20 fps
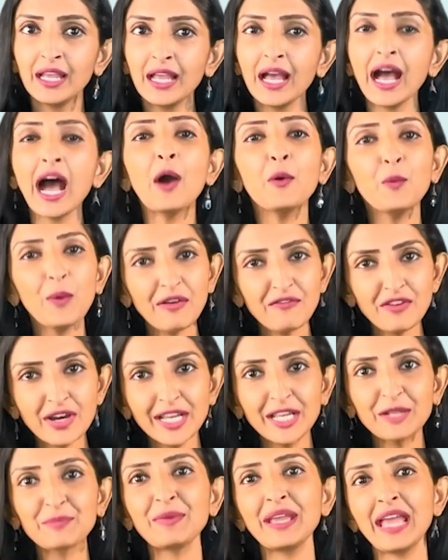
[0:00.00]
However,
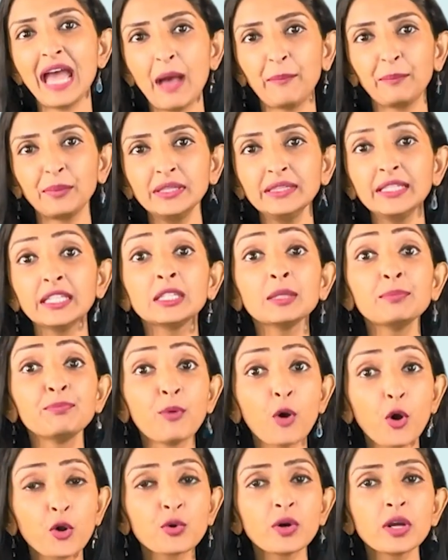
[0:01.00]
it may happen that the
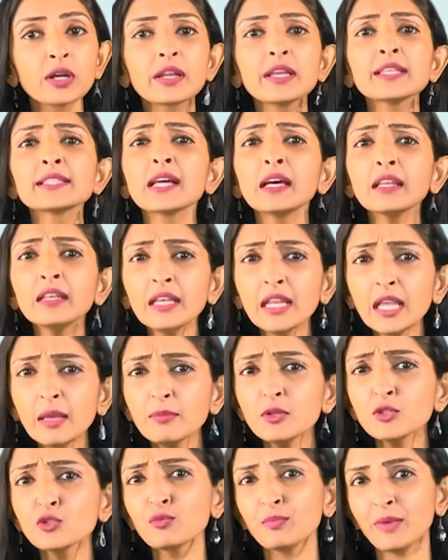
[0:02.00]
borrower is
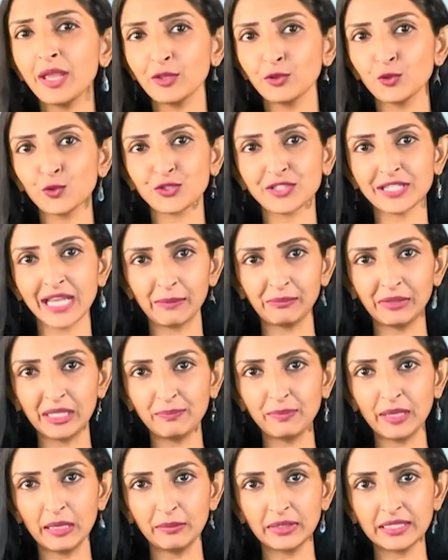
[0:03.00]
unable to make those
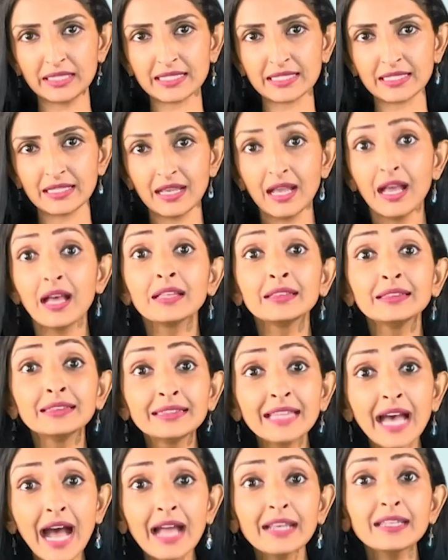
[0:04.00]
timely payments.
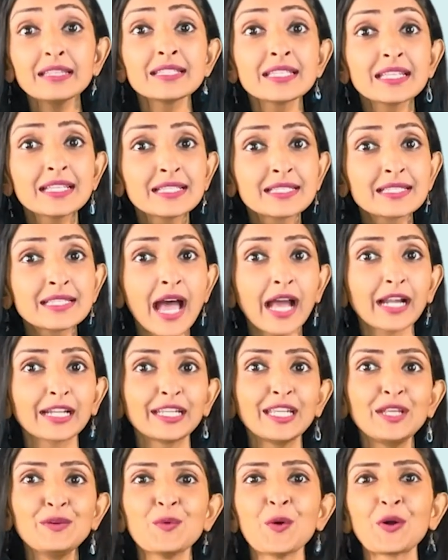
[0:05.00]
That is
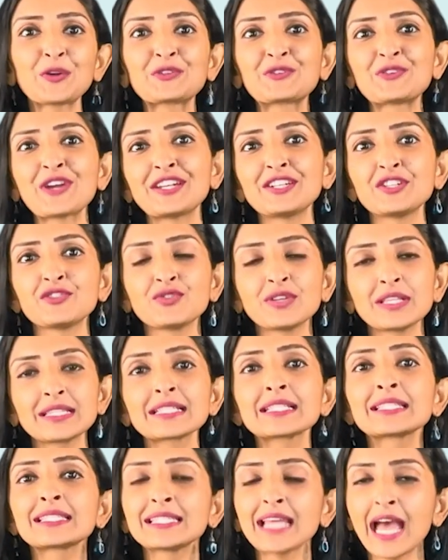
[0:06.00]
exactly what credit
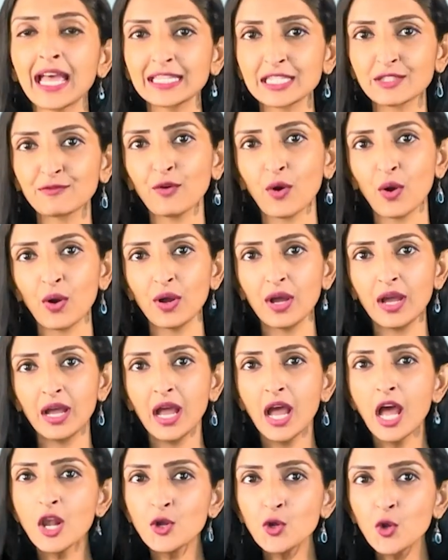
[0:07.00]
risk stands for.
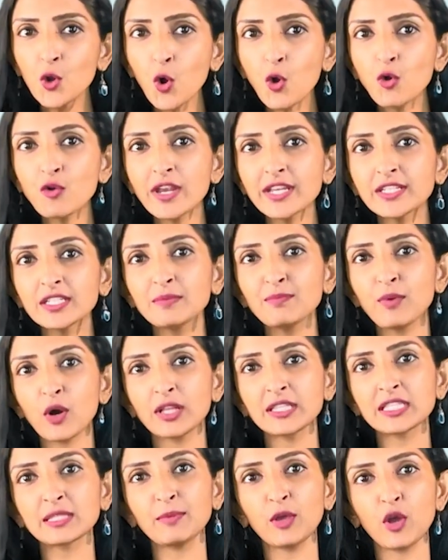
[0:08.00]
Low-rated
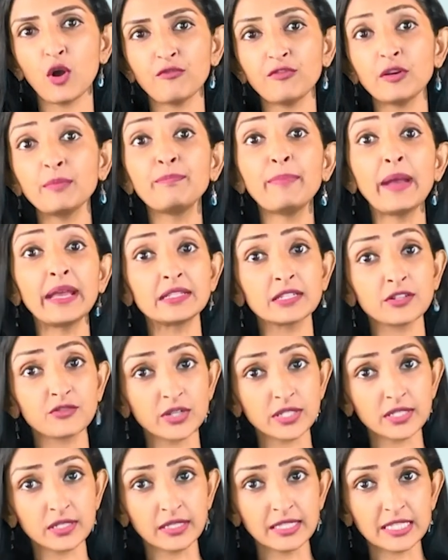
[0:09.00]
bonds may offer better
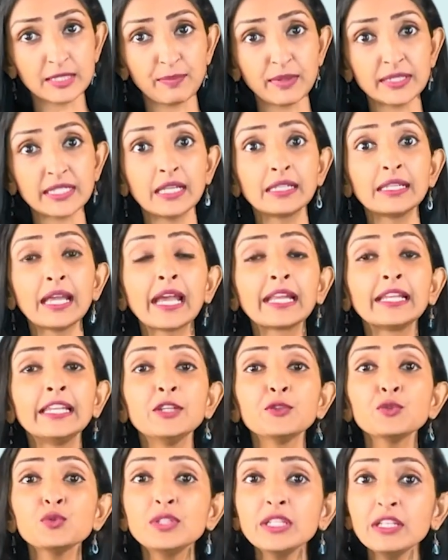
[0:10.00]
returns but are
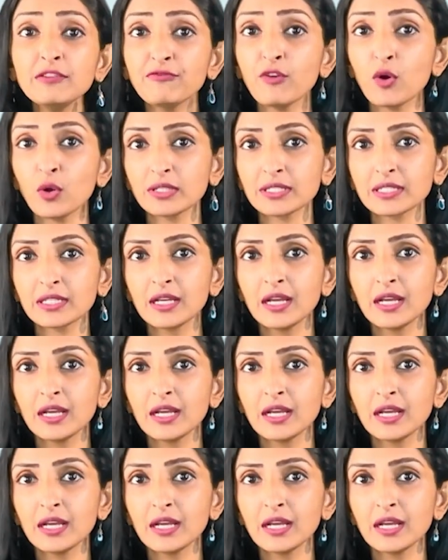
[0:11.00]
likely to default.